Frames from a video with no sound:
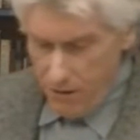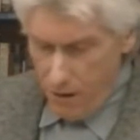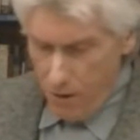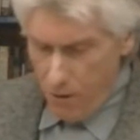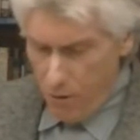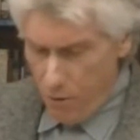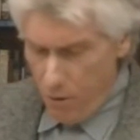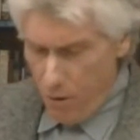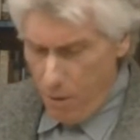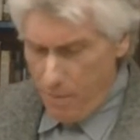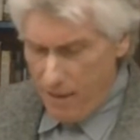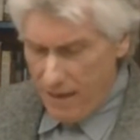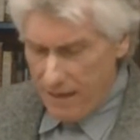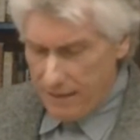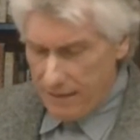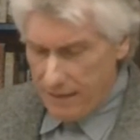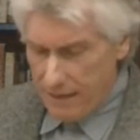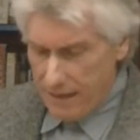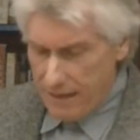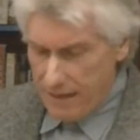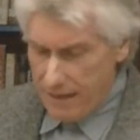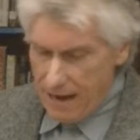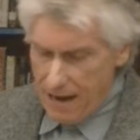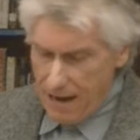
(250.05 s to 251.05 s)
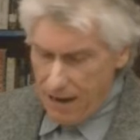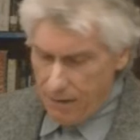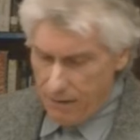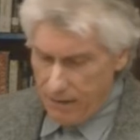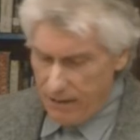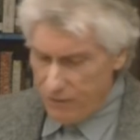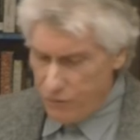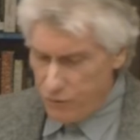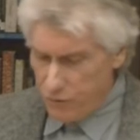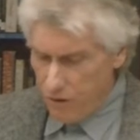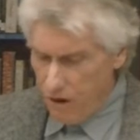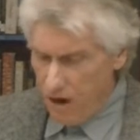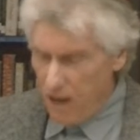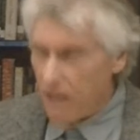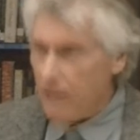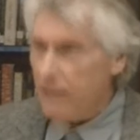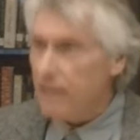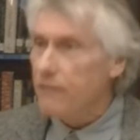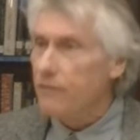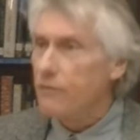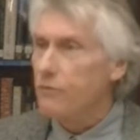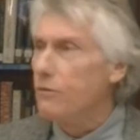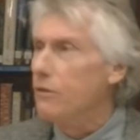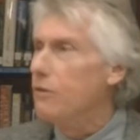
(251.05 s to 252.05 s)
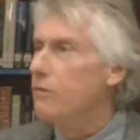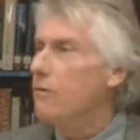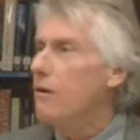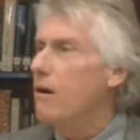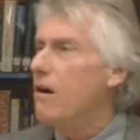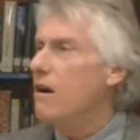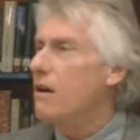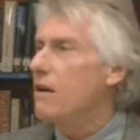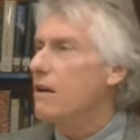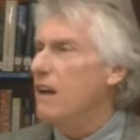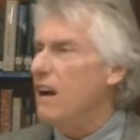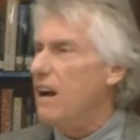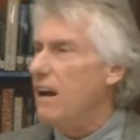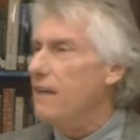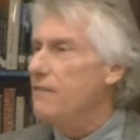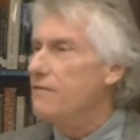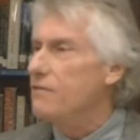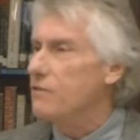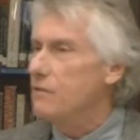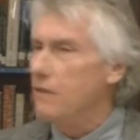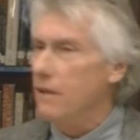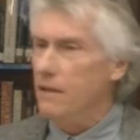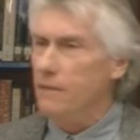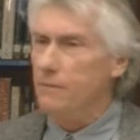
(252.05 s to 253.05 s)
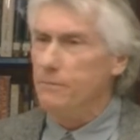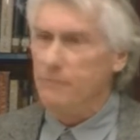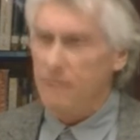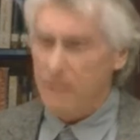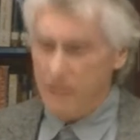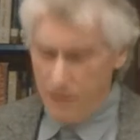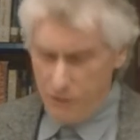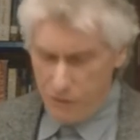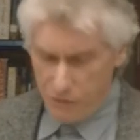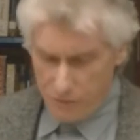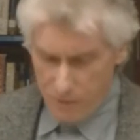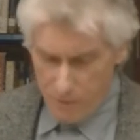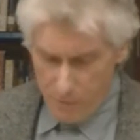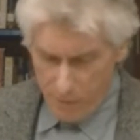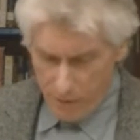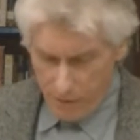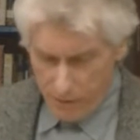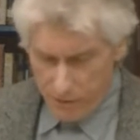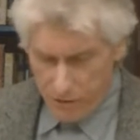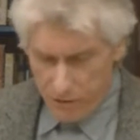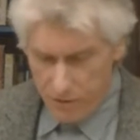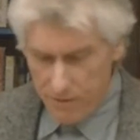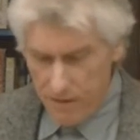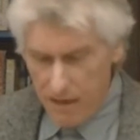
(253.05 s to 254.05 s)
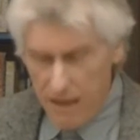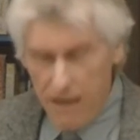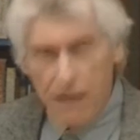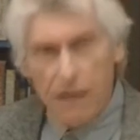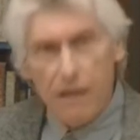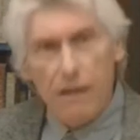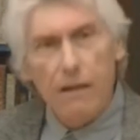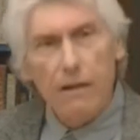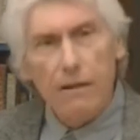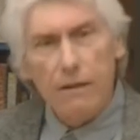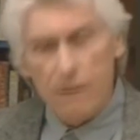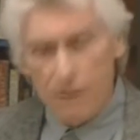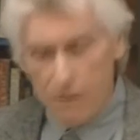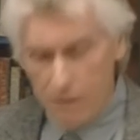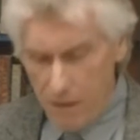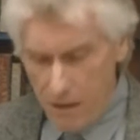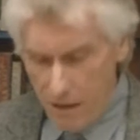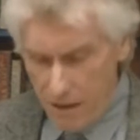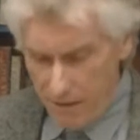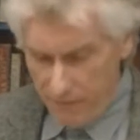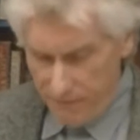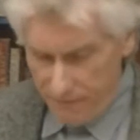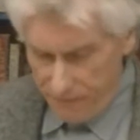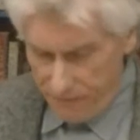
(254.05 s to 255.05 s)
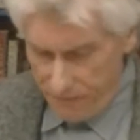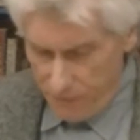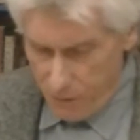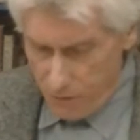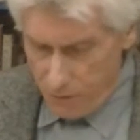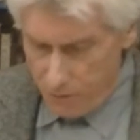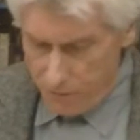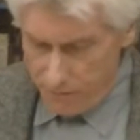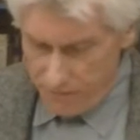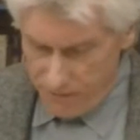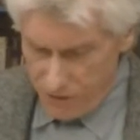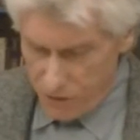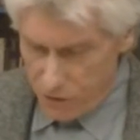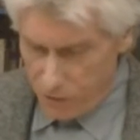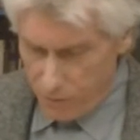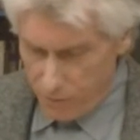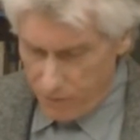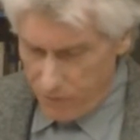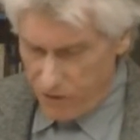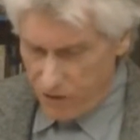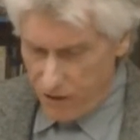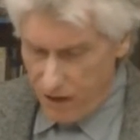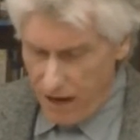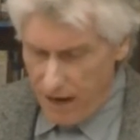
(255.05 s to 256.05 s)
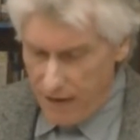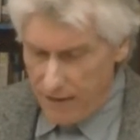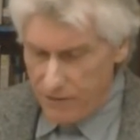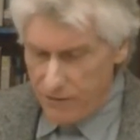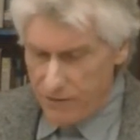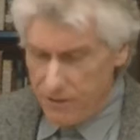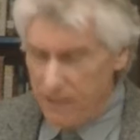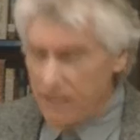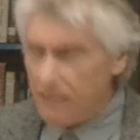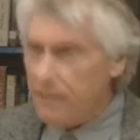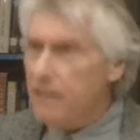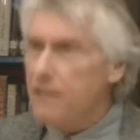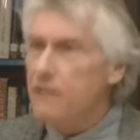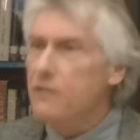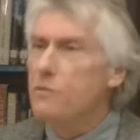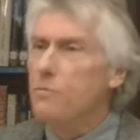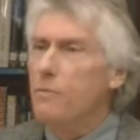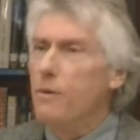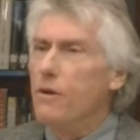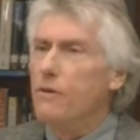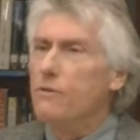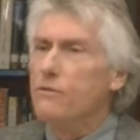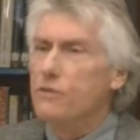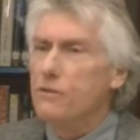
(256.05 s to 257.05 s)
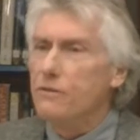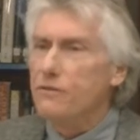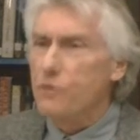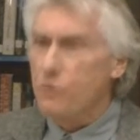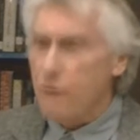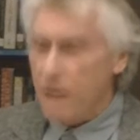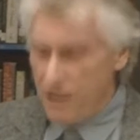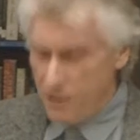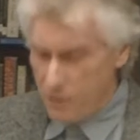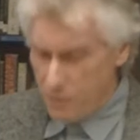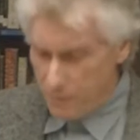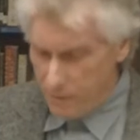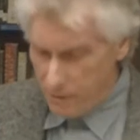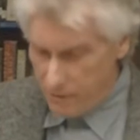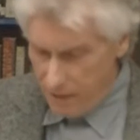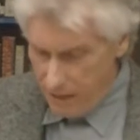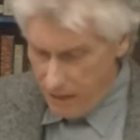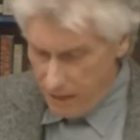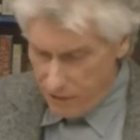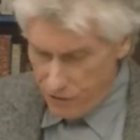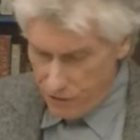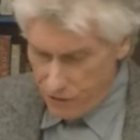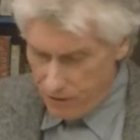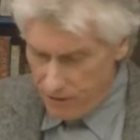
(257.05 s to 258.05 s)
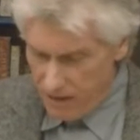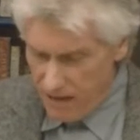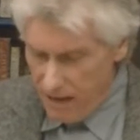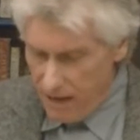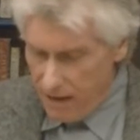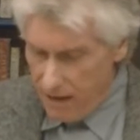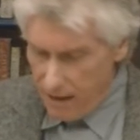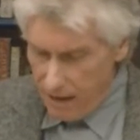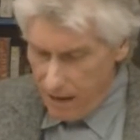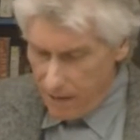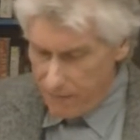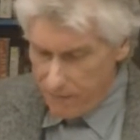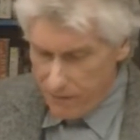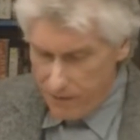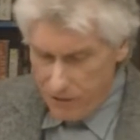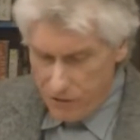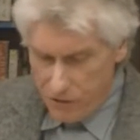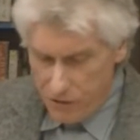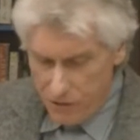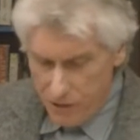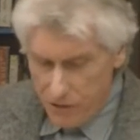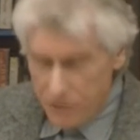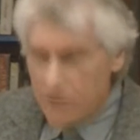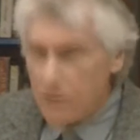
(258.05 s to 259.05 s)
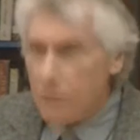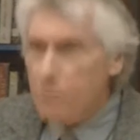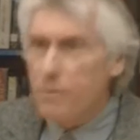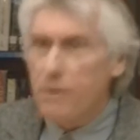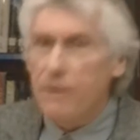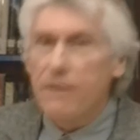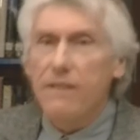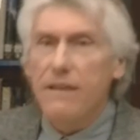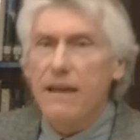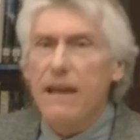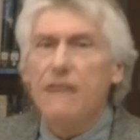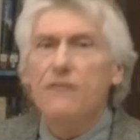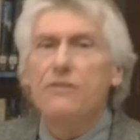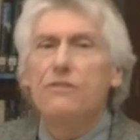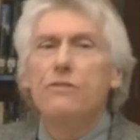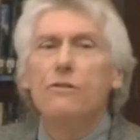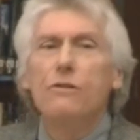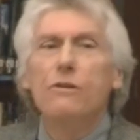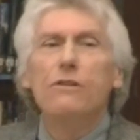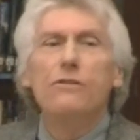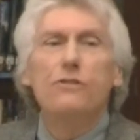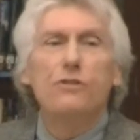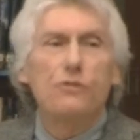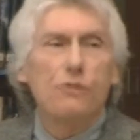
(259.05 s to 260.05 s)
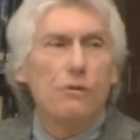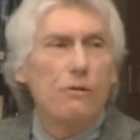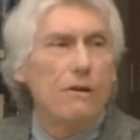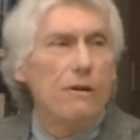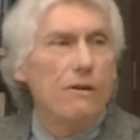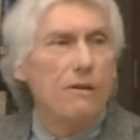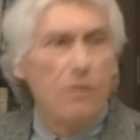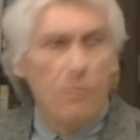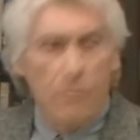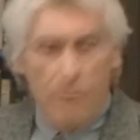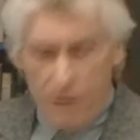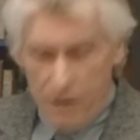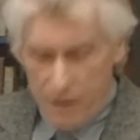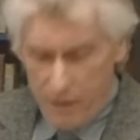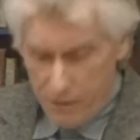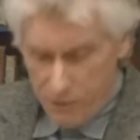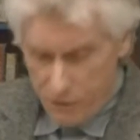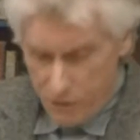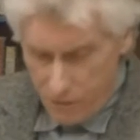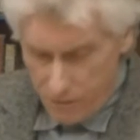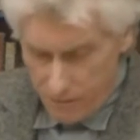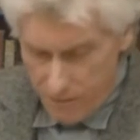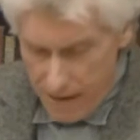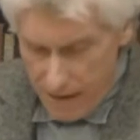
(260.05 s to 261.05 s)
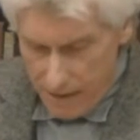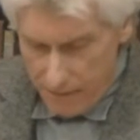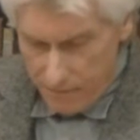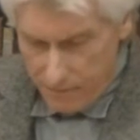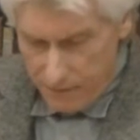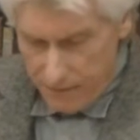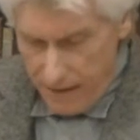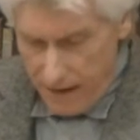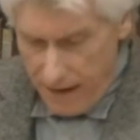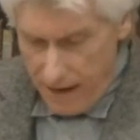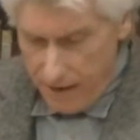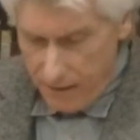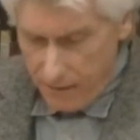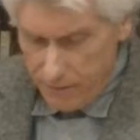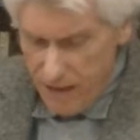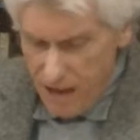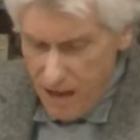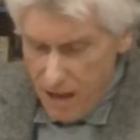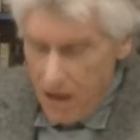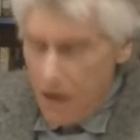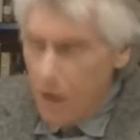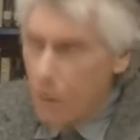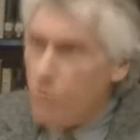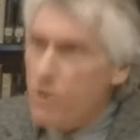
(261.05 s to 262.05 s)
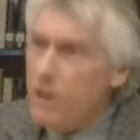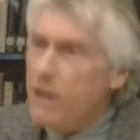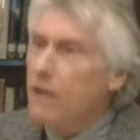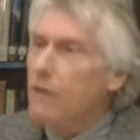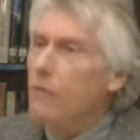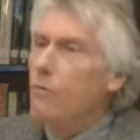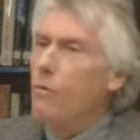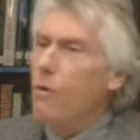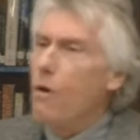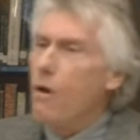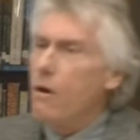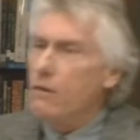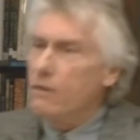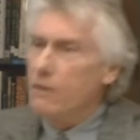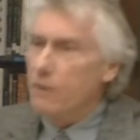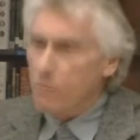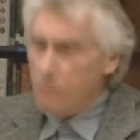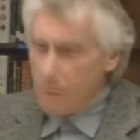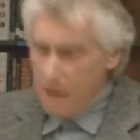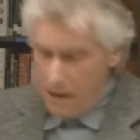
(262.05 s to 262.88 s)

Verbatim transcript: know about the canal and trolley through archives and history books. There are few visible signs that these modes of transportation ever existed, but thanks to historical markers around town, we can walk the